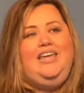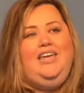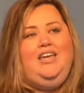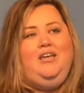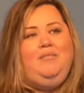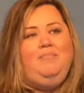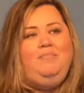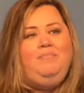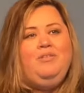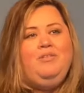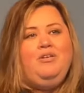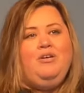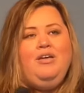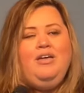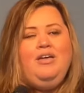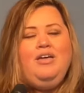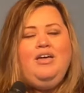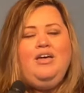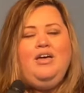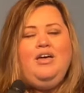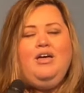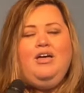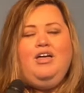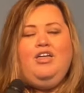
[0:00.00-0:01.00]
him
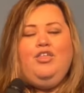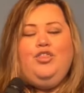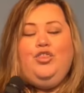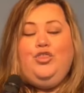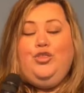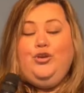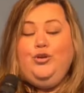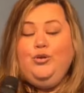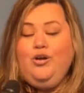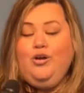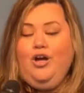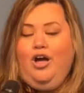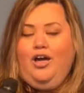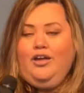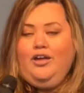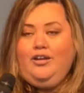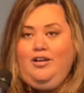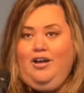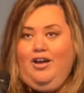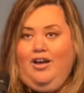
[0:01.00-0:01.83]
through God.